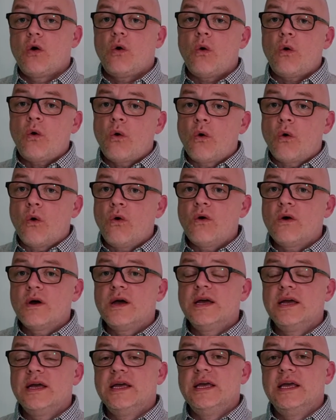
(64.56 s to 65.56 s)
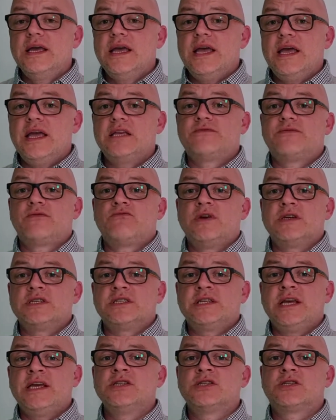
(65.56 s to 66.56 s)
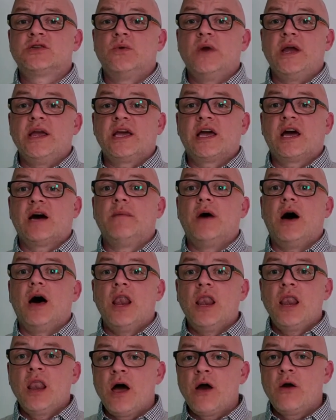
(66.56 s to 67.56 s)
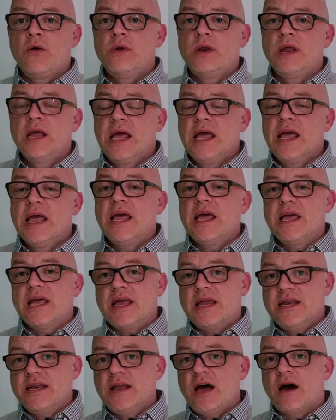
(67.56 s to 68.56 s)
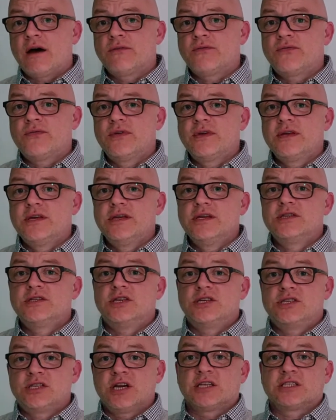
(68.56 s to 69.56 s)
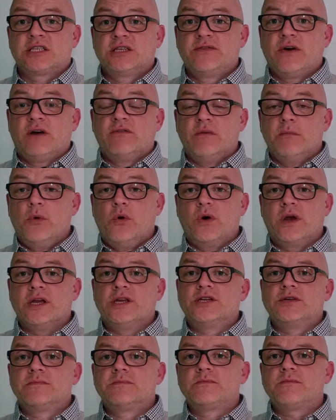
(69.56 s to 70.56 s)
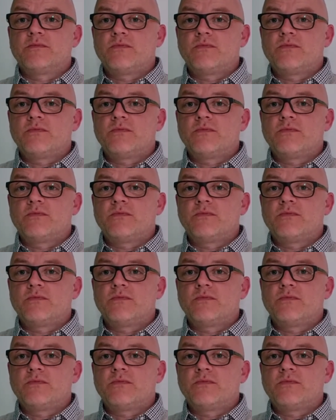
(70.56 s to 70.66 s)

Or is the residential income alone enough to justify the mortgage?